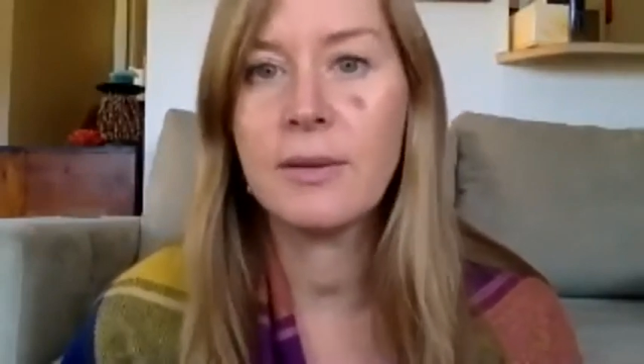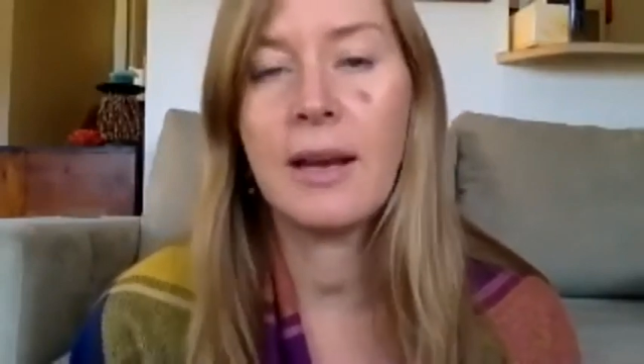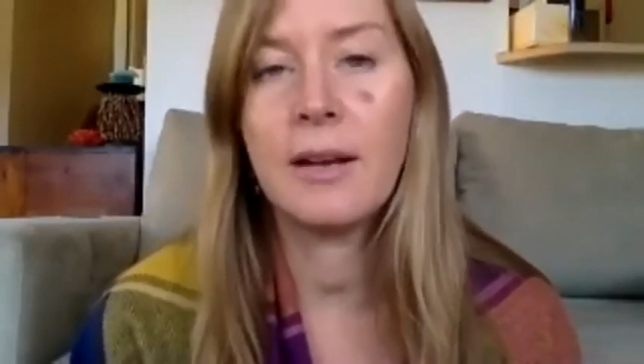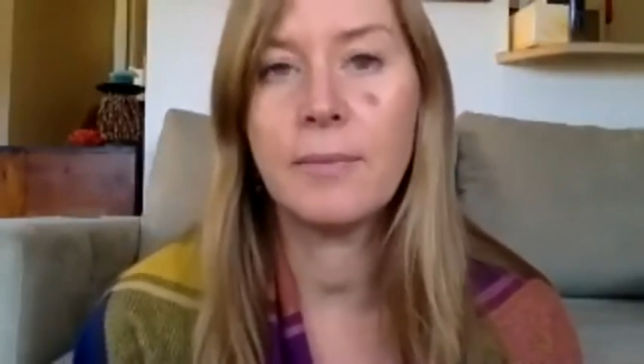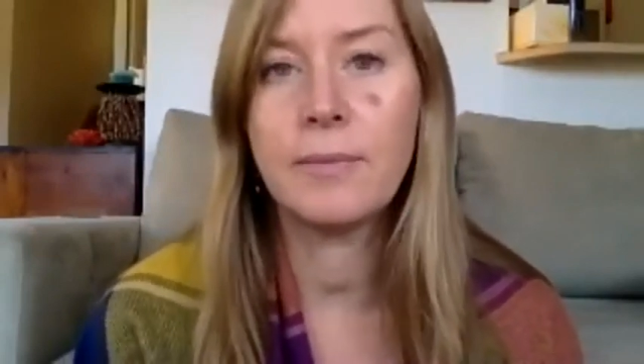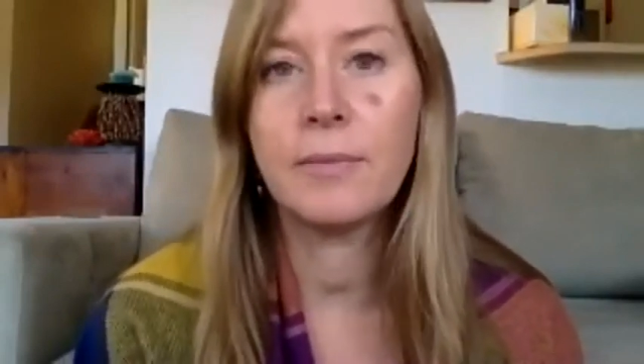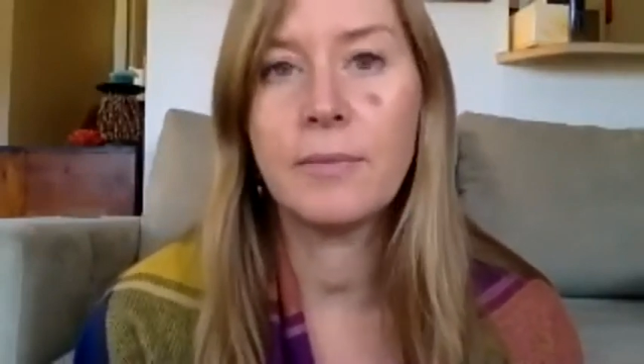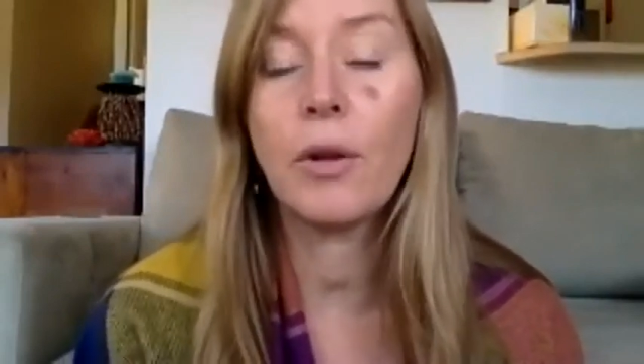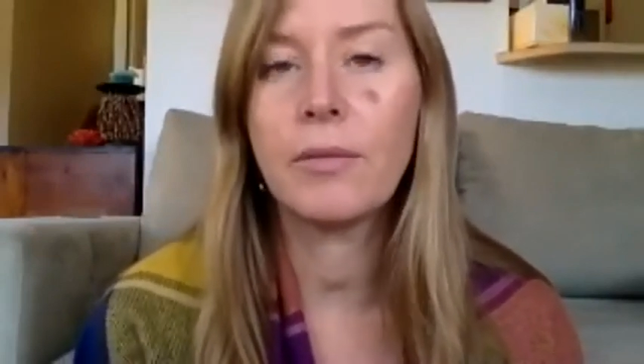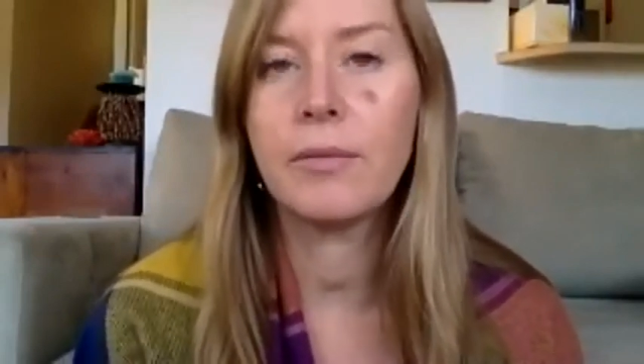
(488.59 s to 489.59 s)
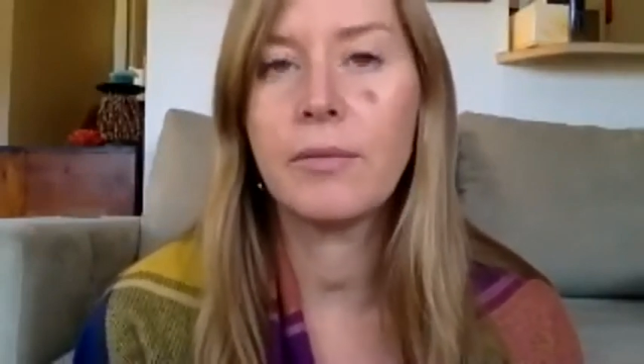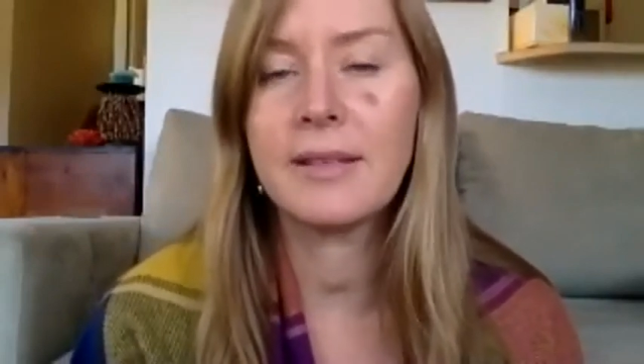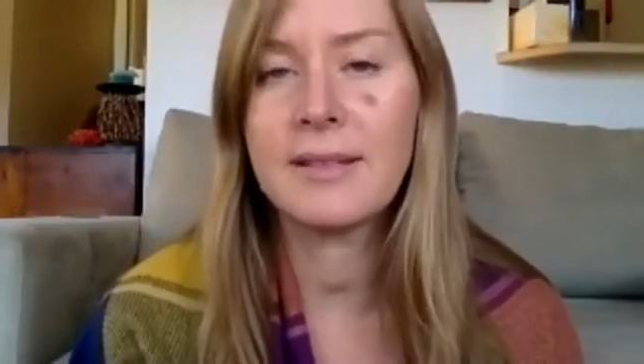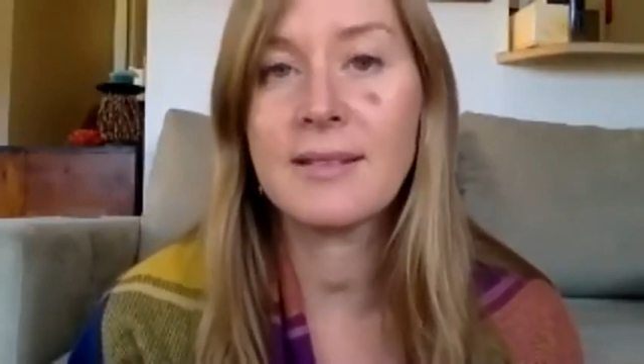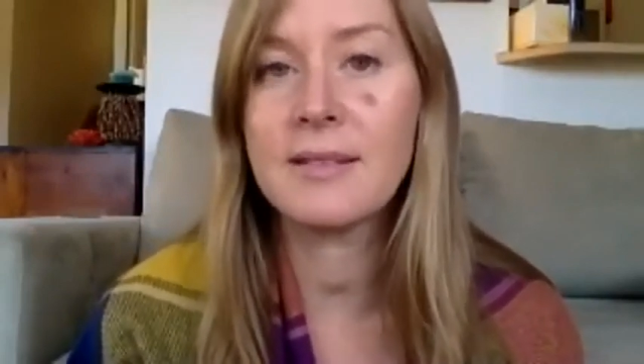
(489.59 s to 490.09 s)

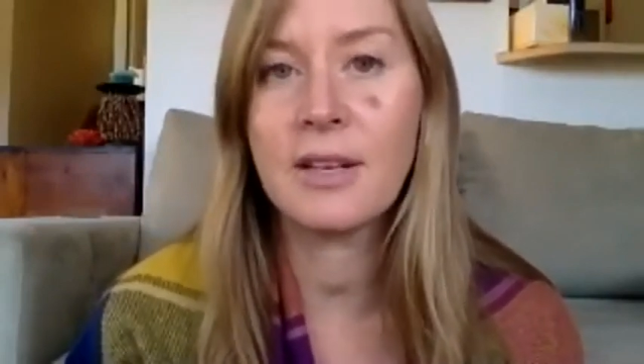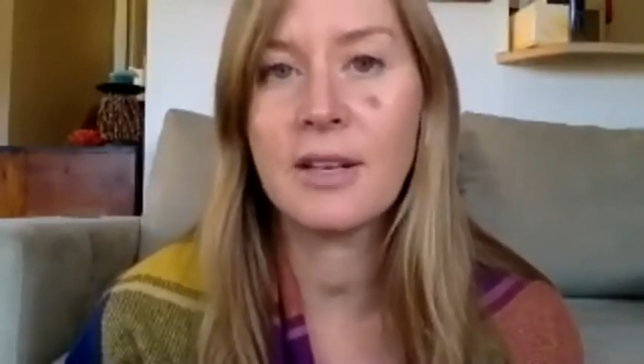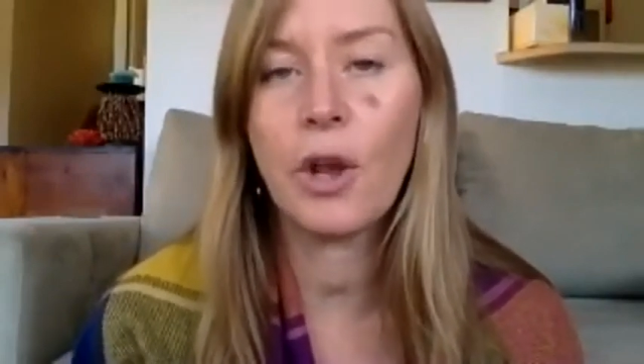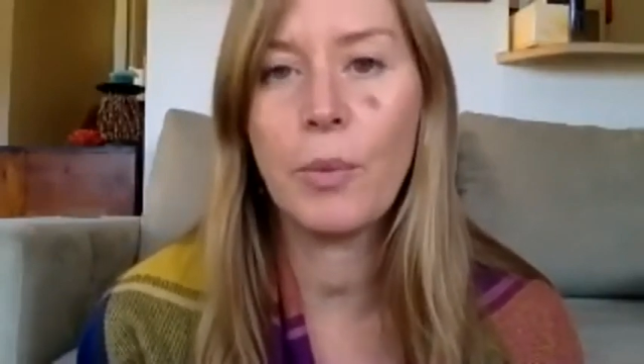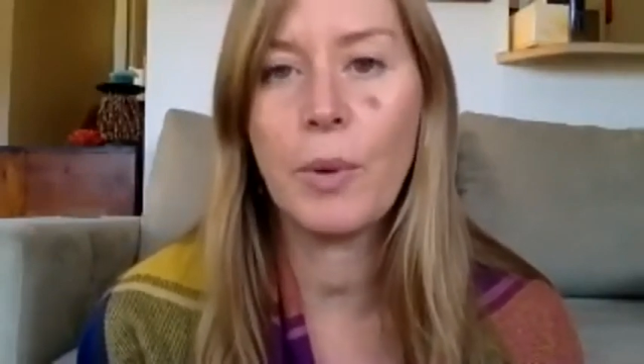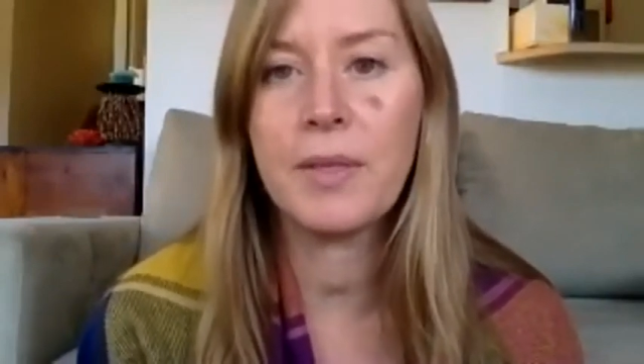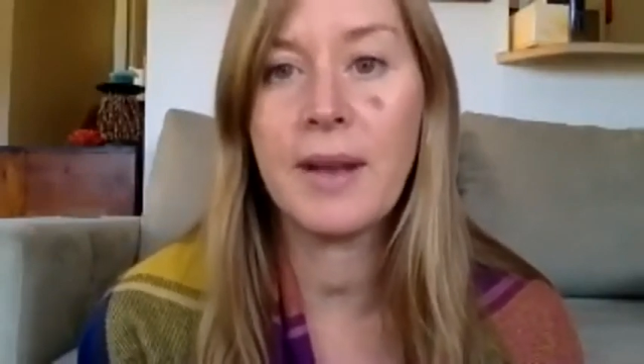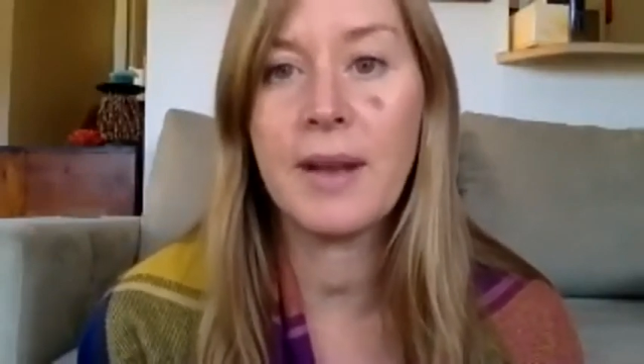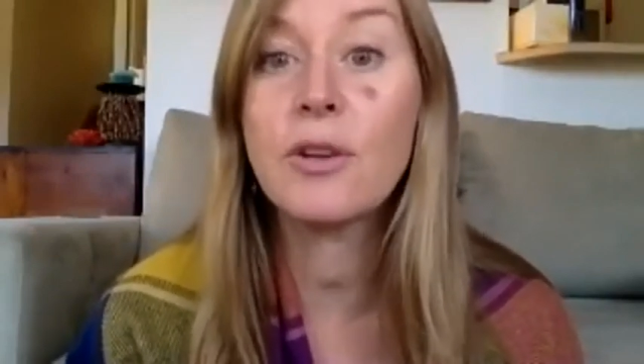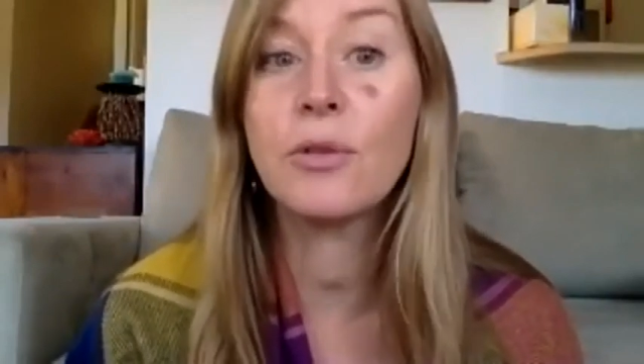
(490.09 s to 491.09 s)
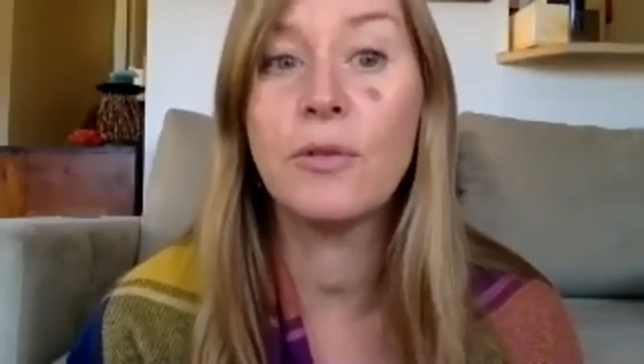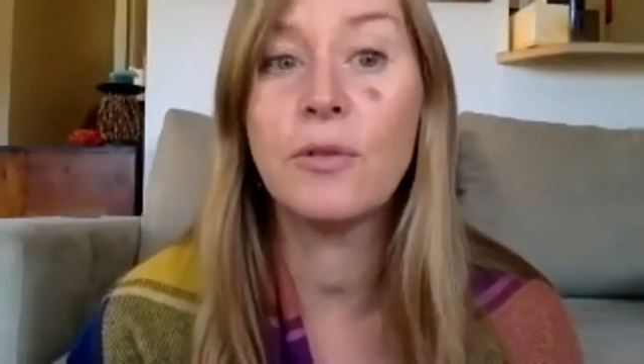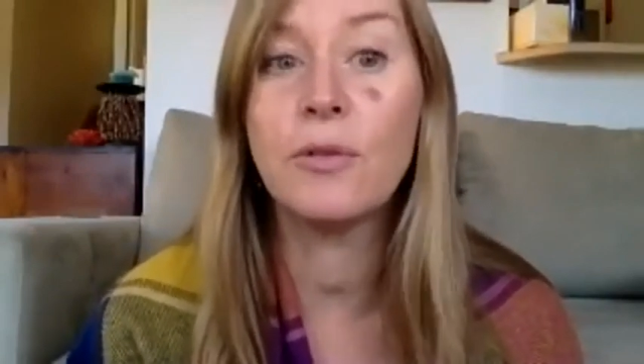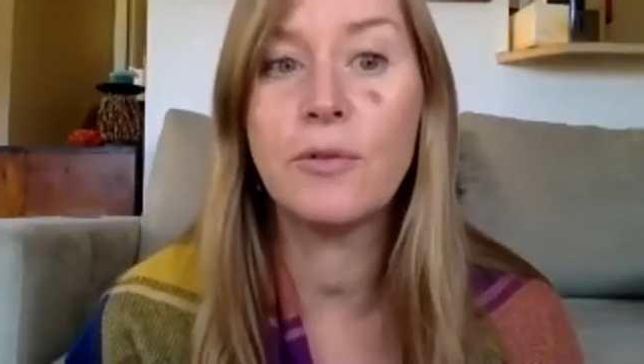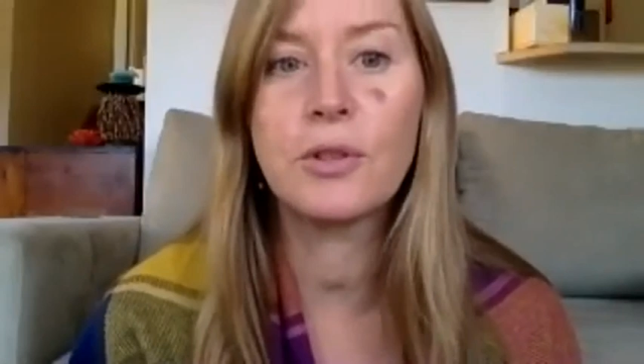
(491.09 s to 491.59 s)
that doesn't occur with the natural
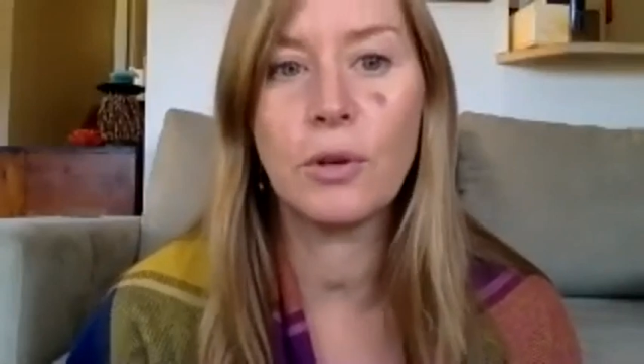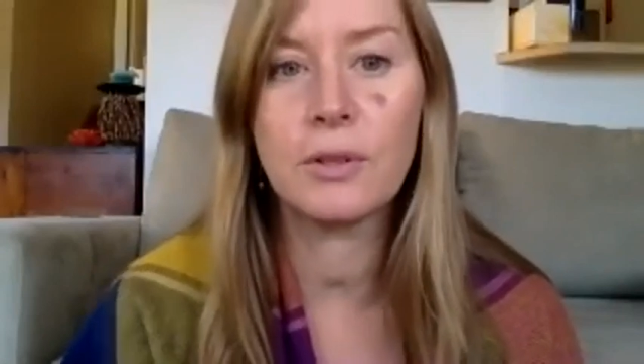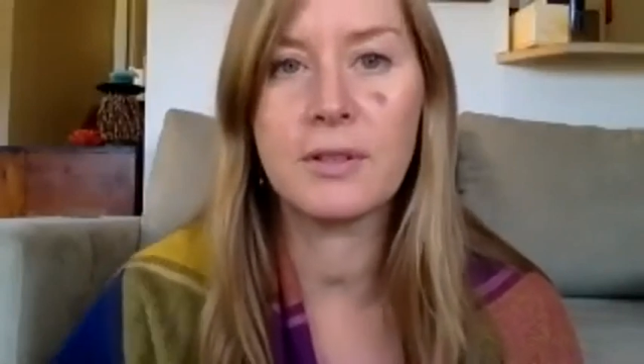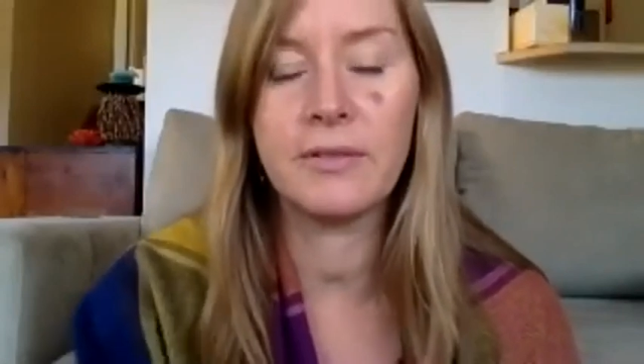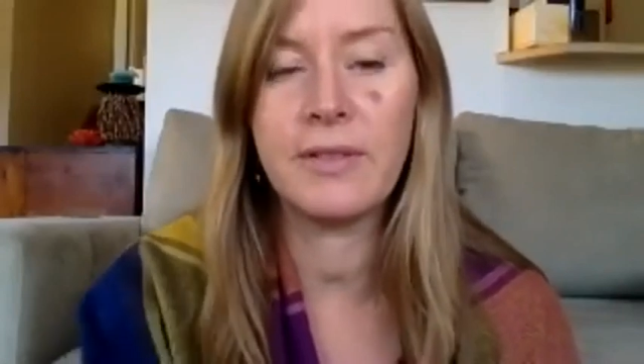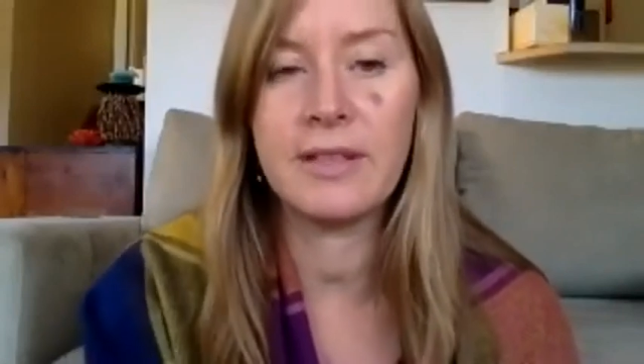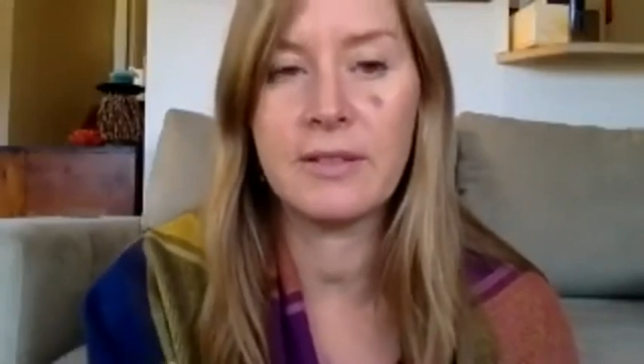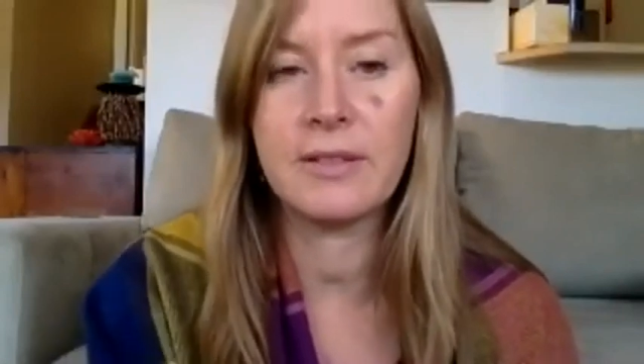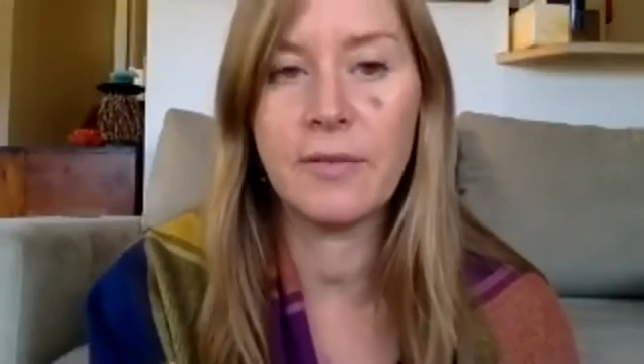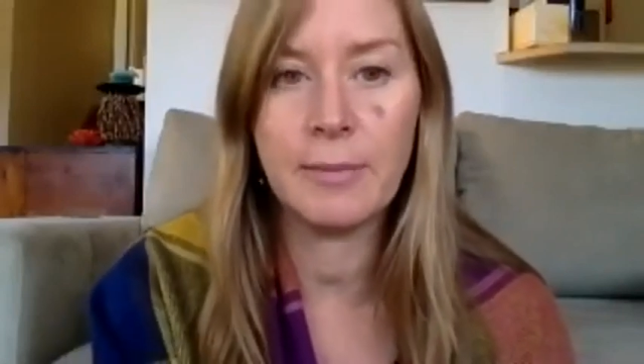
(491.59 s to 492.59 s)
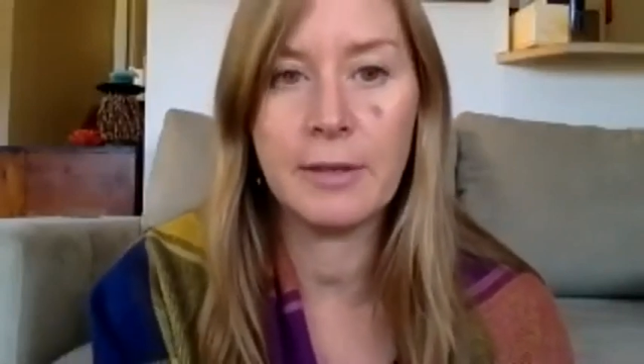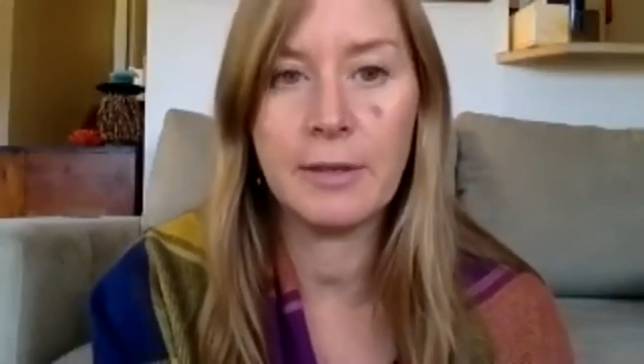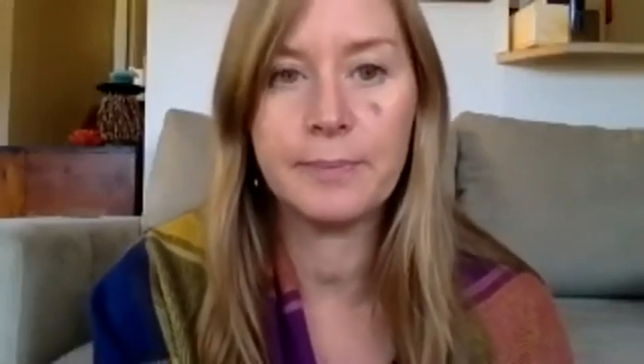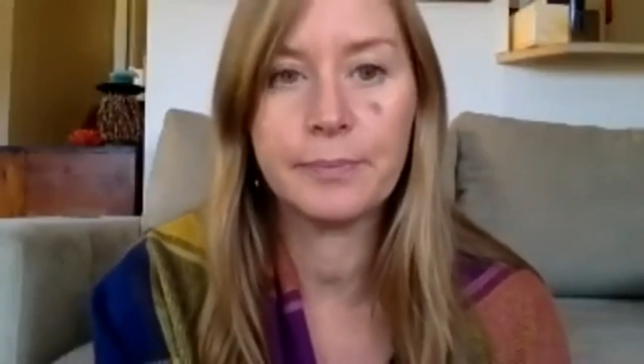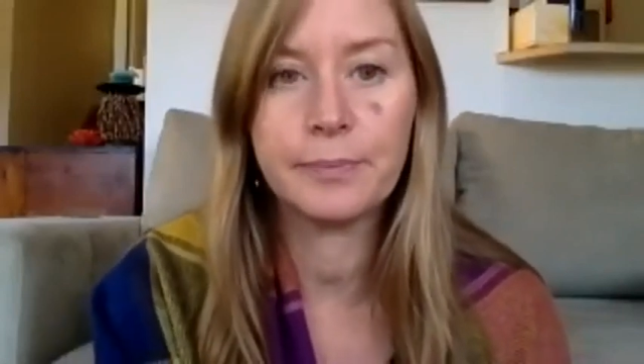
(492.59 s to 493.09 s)
food sources of this
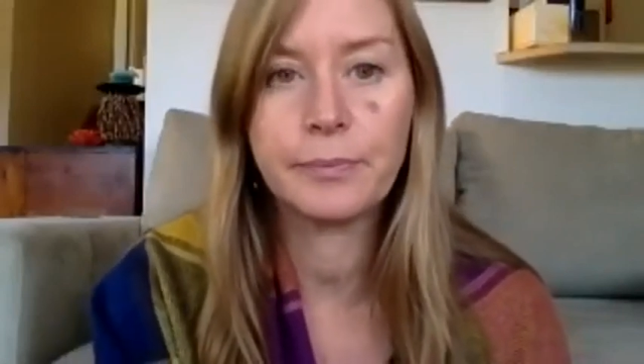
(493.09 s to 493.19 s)
vitamin.